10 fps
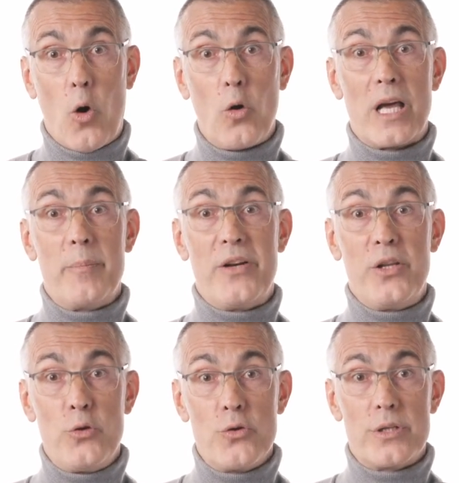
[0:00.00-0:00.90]
can be
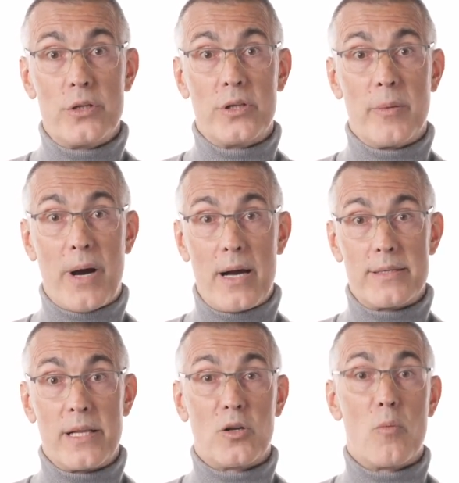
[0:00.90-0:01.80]
reduced to the parts
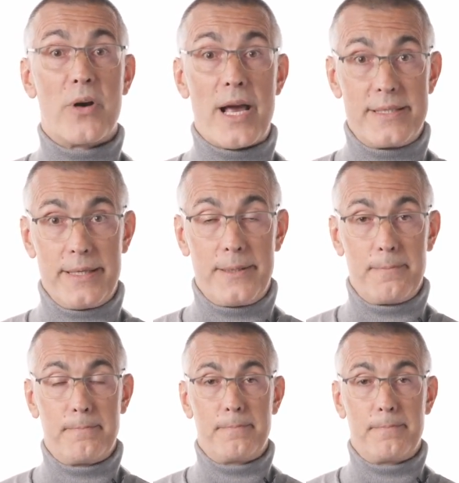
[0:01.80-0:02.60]
that comprise it.